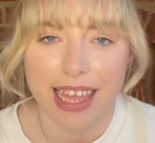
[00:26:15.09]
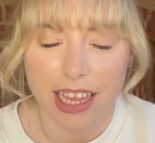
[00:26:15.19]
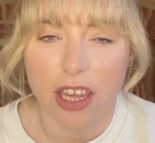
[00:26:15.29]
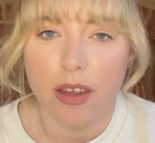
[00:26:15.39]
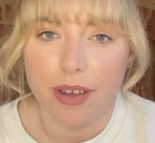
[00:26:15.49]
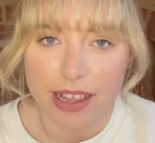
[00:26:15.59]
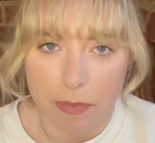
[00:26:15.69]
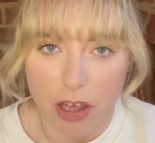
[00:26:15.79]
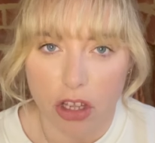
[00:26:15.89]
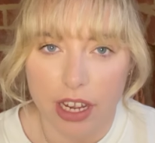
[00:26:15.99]
thank you
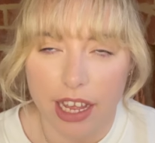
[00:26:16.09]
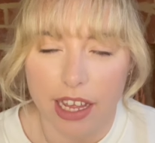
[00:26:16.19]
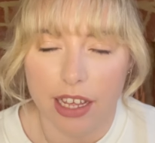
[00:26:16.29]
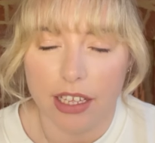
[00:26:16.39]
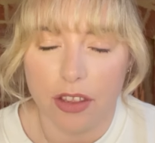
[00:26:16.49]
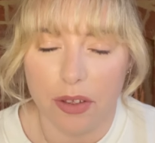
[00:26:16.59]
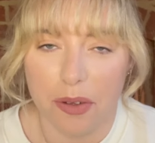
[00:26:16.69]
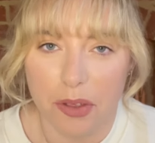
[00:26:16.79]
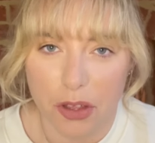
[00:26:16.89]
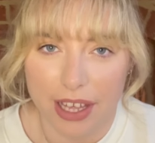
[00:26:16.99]
especially
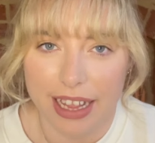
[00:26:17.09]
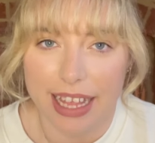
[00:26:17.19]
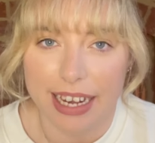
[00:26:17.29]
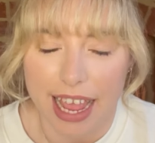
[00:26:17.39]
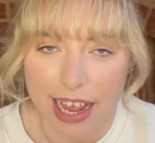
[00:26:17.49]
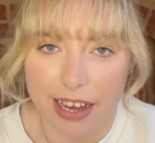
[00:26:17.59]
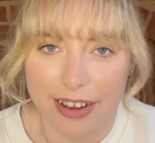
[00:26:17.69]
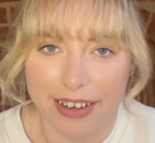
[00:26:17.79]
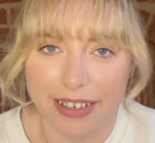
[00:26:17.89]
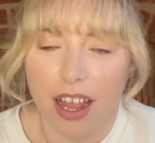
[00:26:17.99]
to Jill and Helen.